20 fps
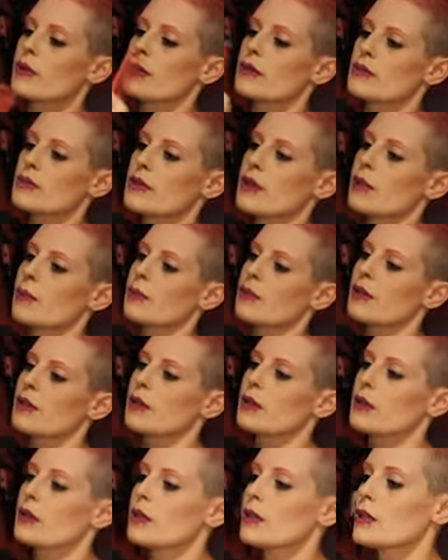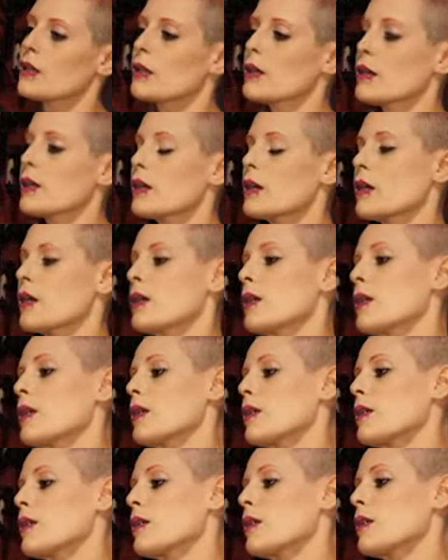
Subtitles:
Same thing here.